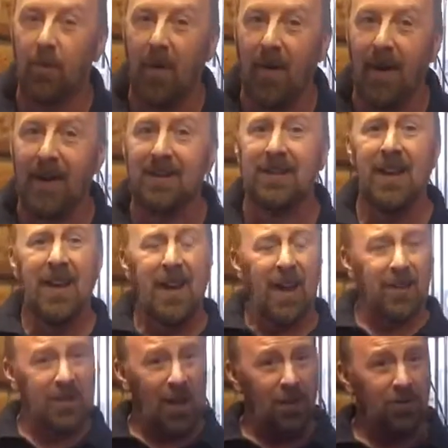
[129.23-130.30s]
bikes.
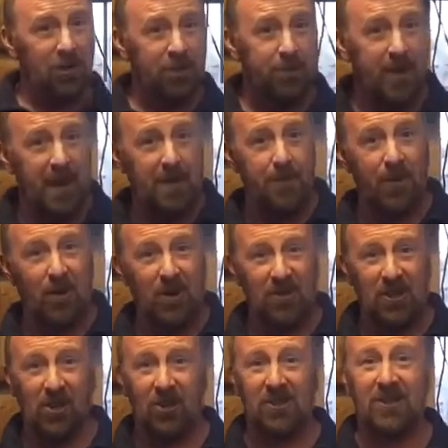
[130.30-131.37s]
I don't just mean because
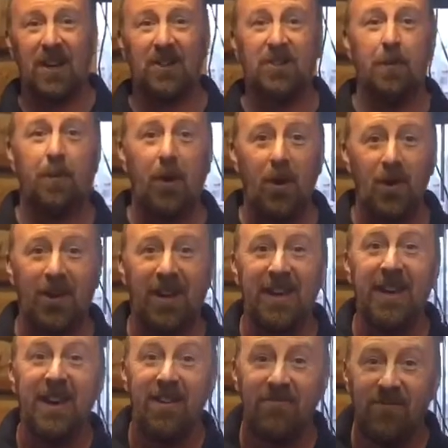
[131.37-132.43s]
they've got such a
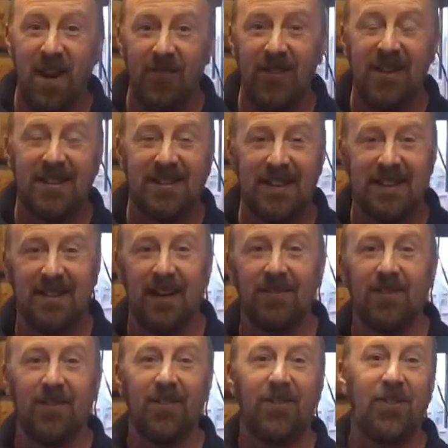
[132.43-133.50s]
perky, revvy
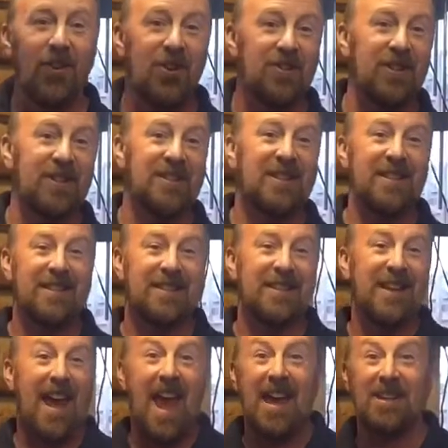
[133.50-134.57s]

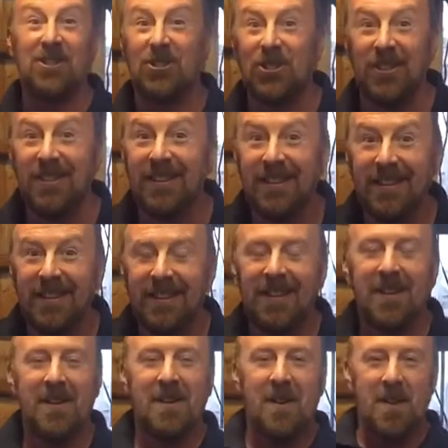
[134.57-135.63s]
636cc engine
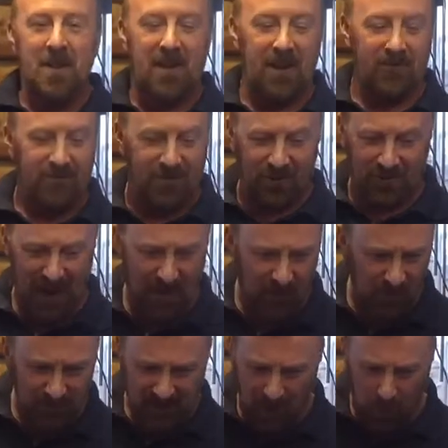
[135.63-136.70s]
that
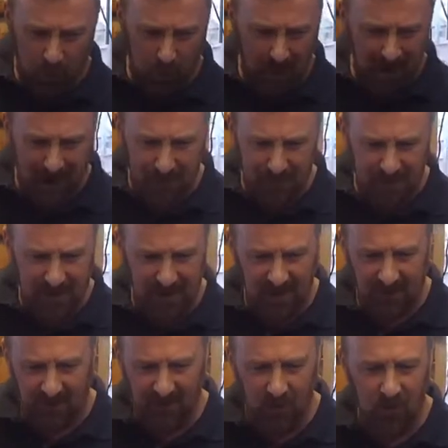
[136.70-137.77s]
travels well up to
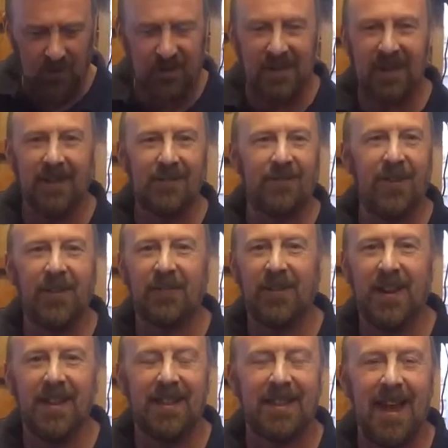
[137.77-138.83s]

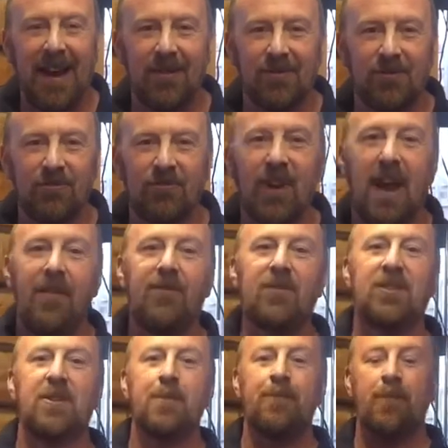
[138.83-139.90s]
15,000
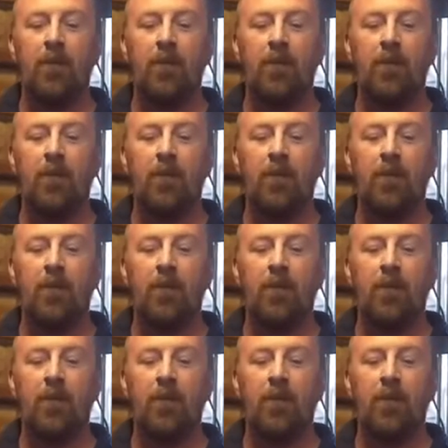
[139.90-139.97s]
revs,